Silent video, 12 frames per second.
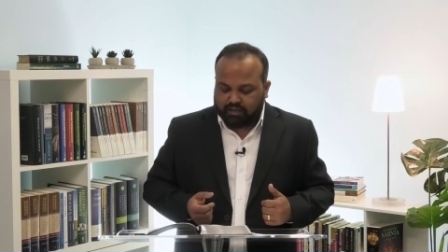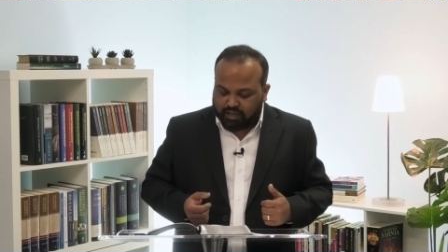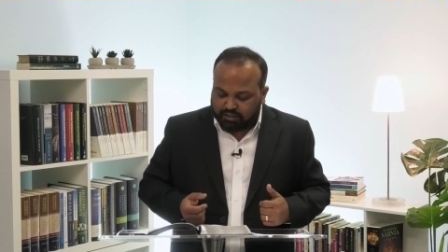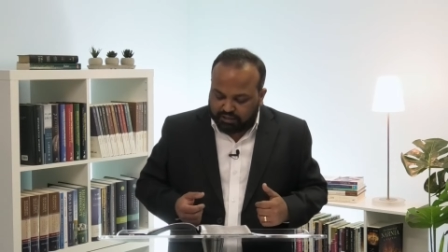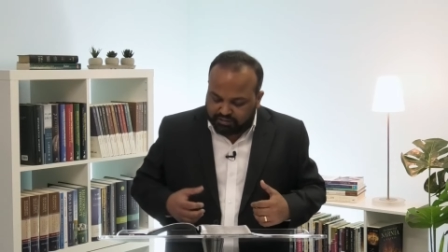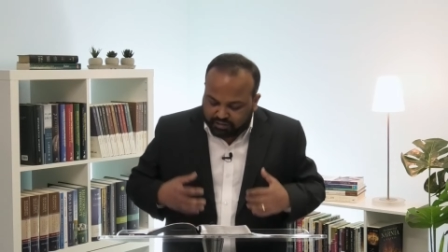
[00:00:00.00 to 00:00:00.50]

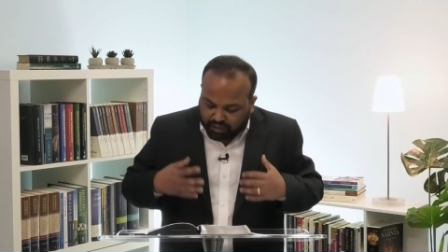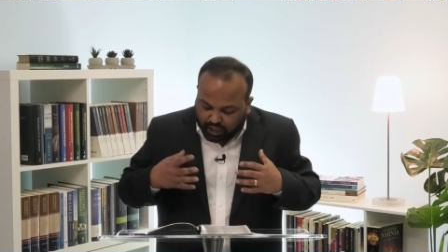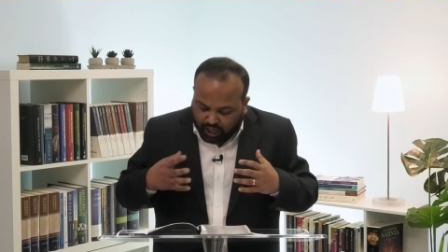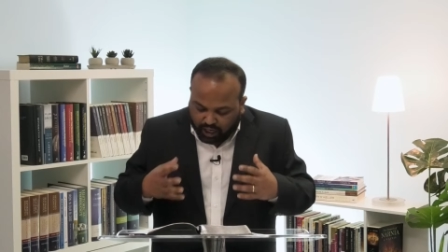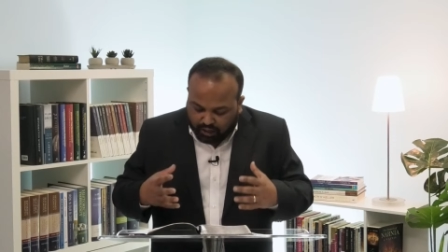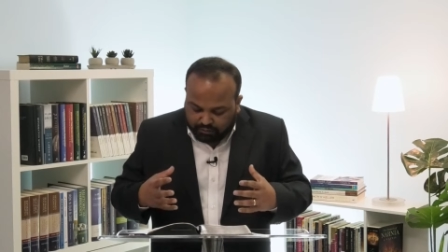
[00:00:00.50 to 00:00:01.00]
And this
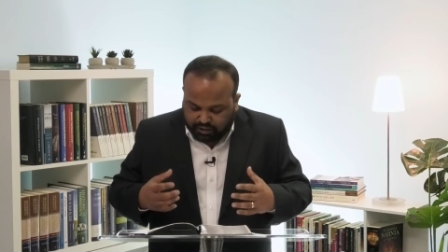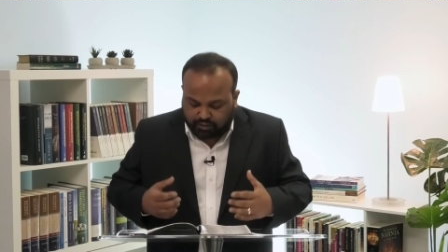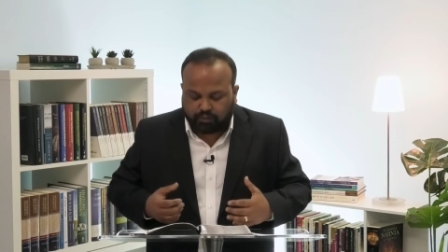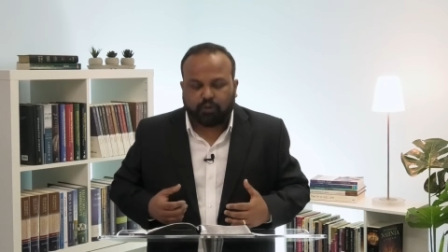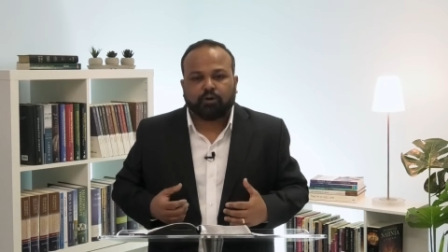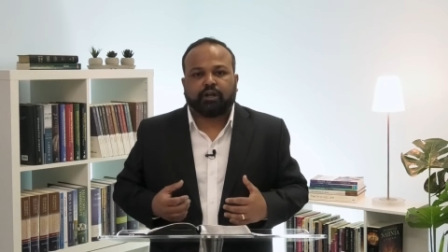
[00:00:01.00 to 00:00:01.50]
love
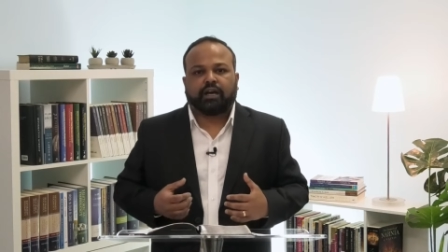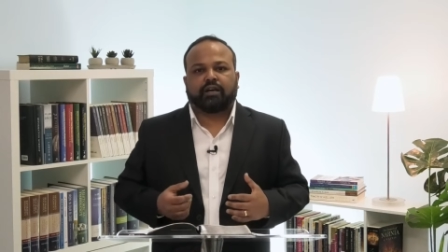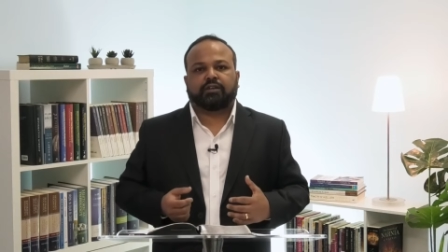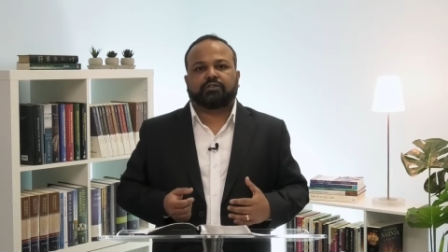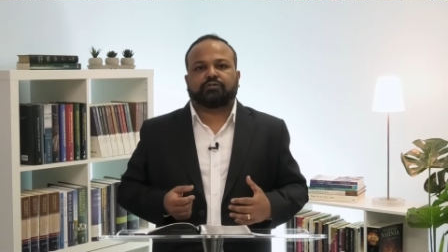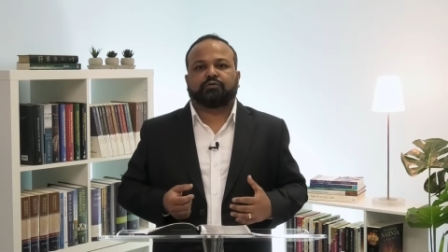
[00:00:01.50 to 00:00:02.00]
that God
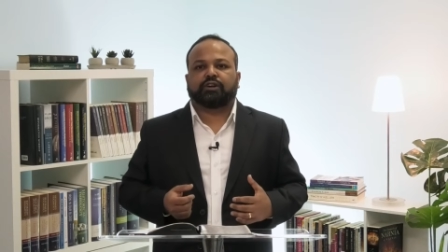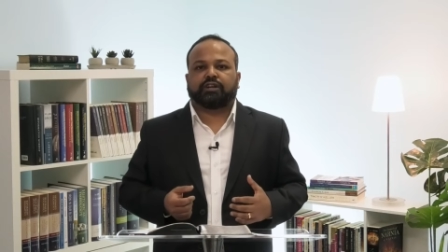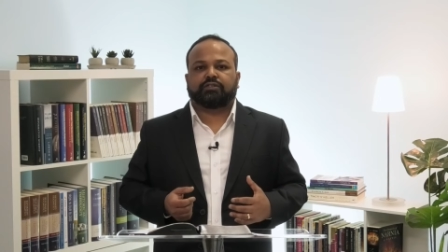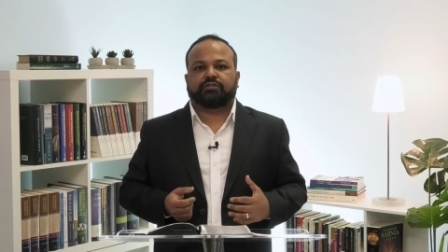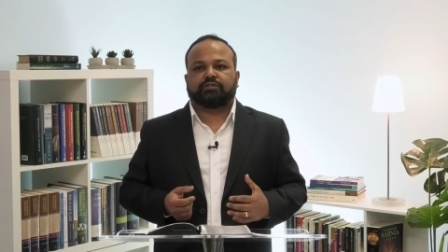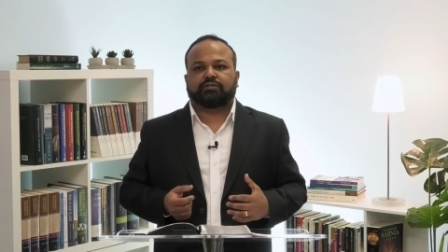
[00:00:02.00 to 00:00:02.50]
has for
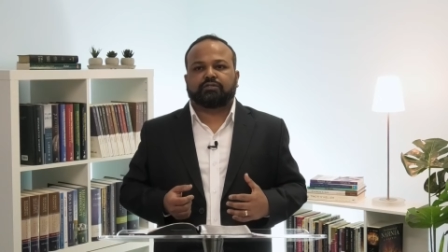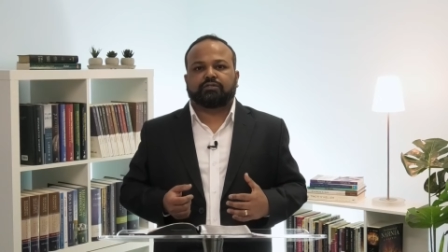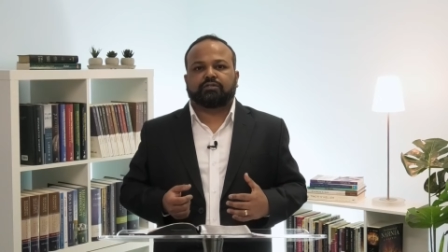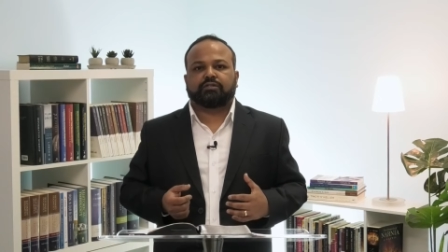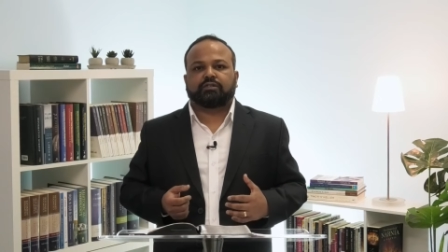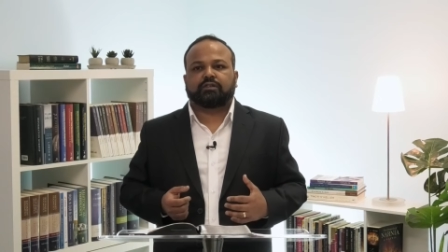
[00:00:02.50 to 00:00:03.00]

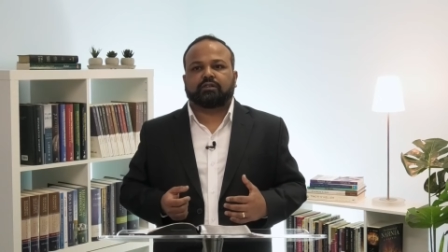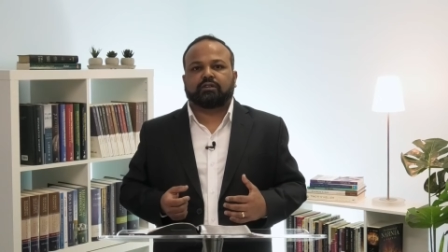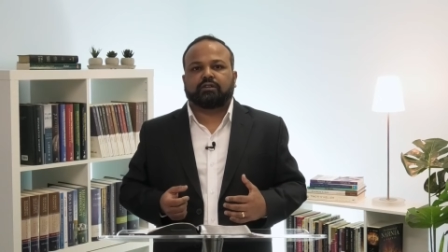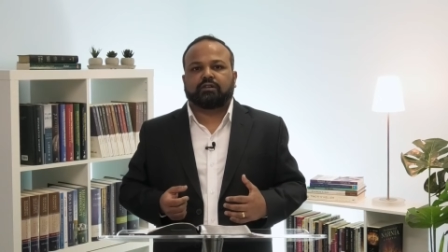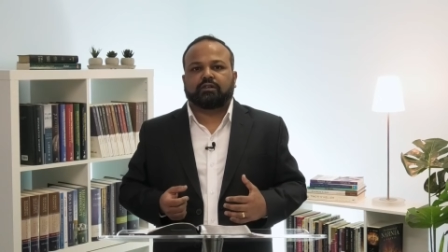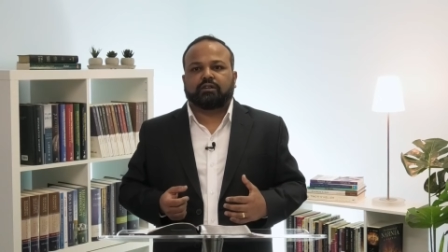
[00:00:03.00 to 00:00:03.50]
us,
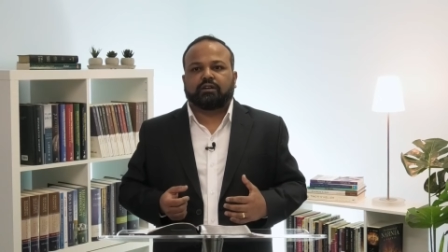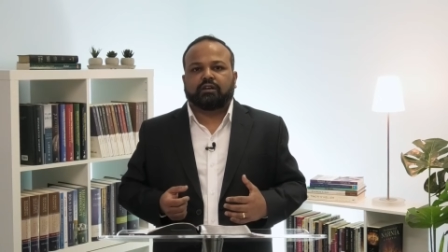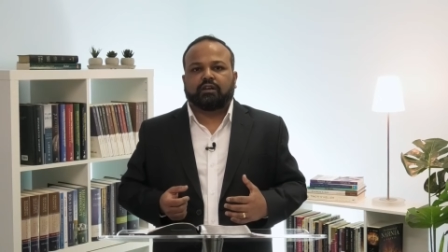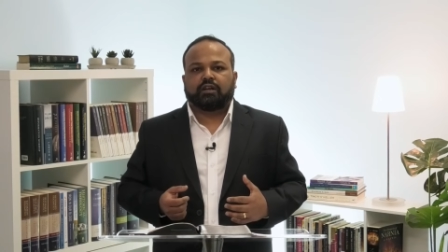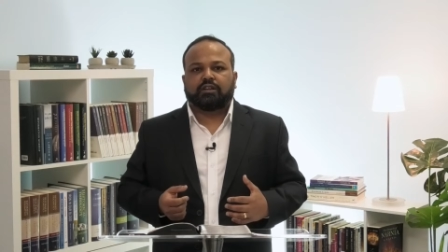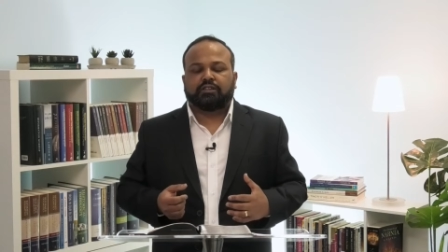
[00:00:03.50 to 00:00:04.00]

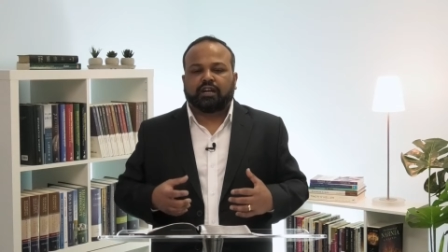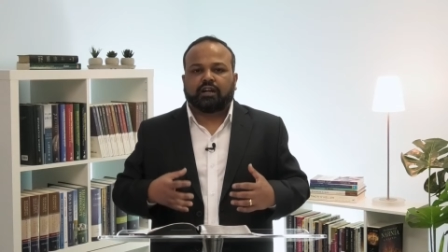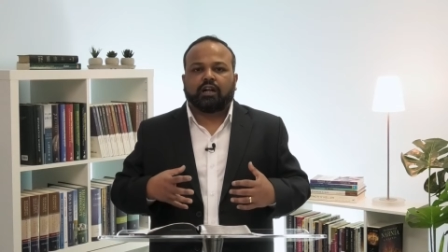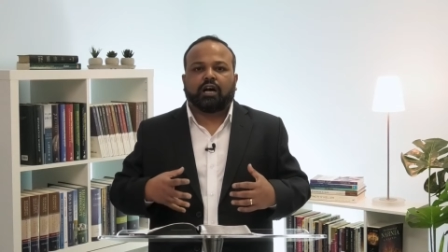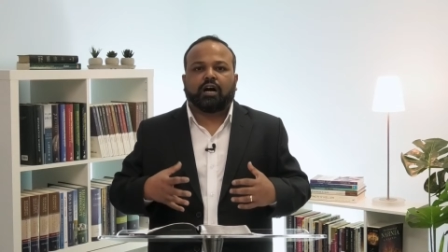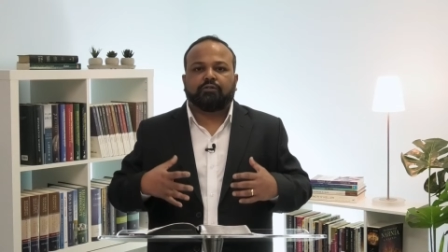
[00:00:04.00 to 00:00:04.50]
and in
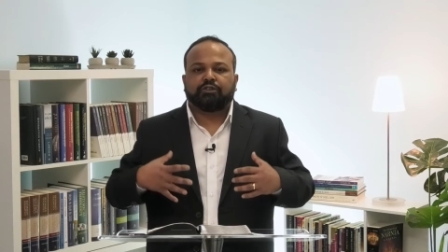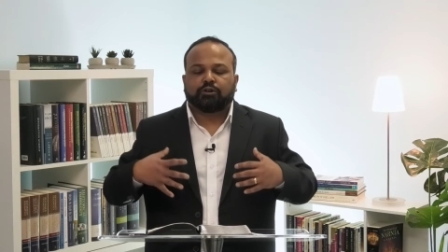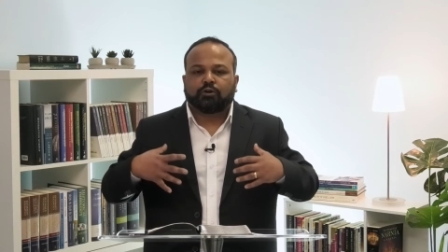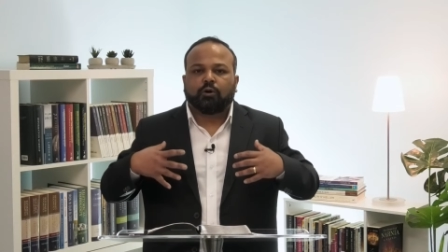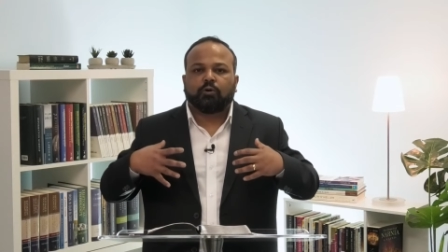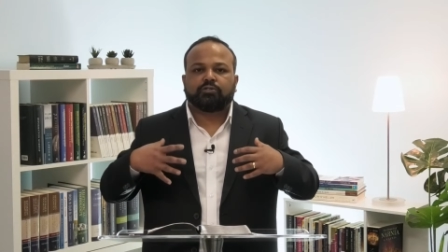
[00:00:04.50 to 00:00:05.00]
that love, He
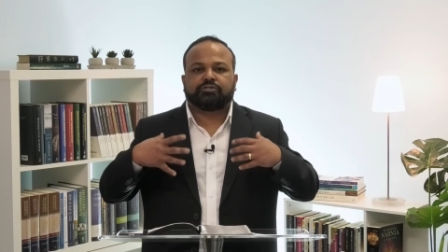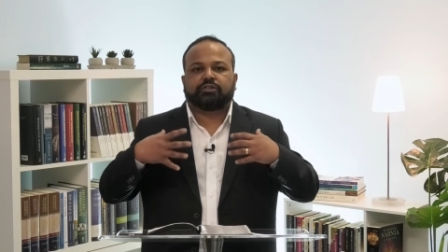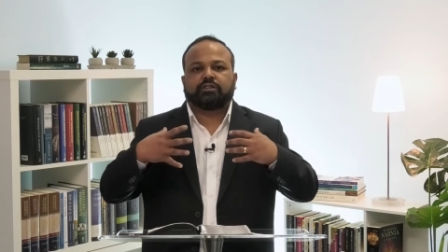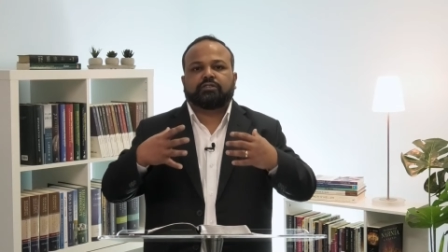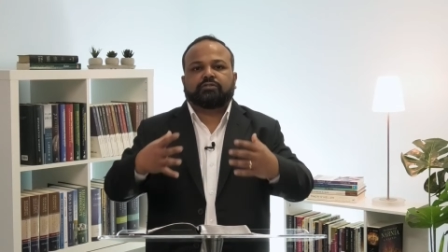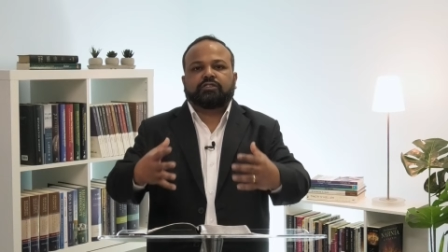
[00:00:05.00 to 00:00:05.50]
calls
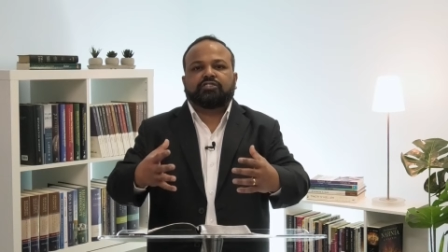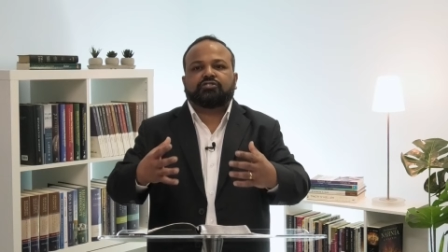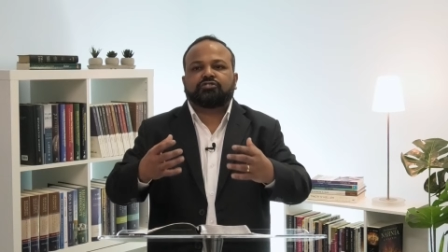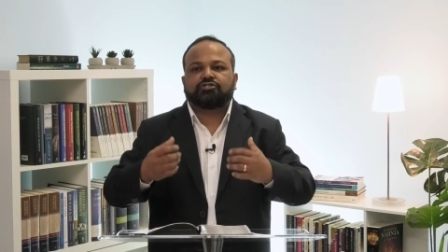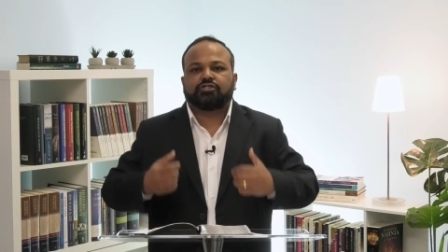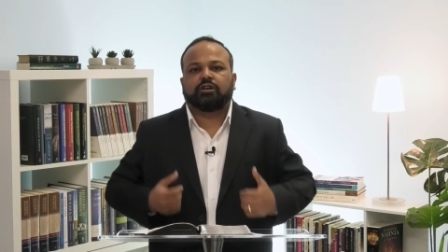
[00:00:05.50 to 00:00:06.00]
us His
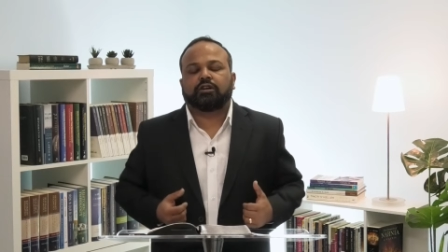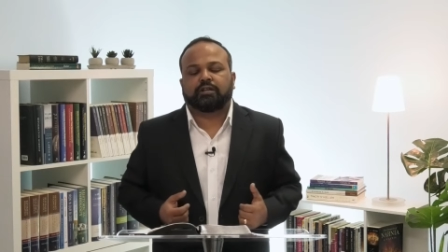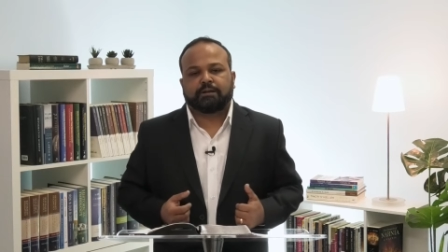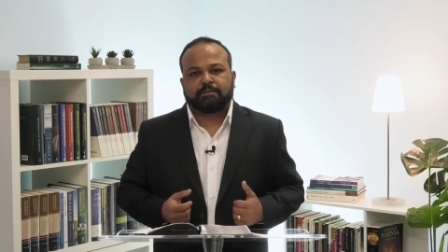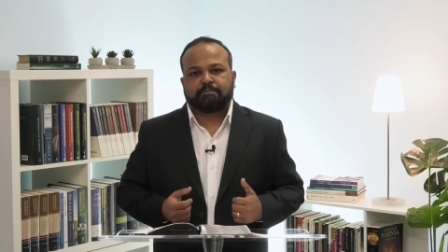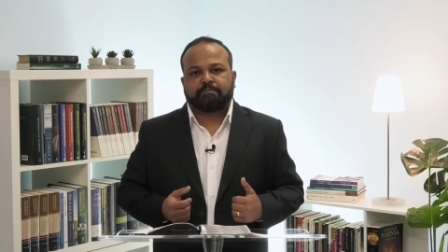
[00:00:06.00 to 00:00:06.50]
children.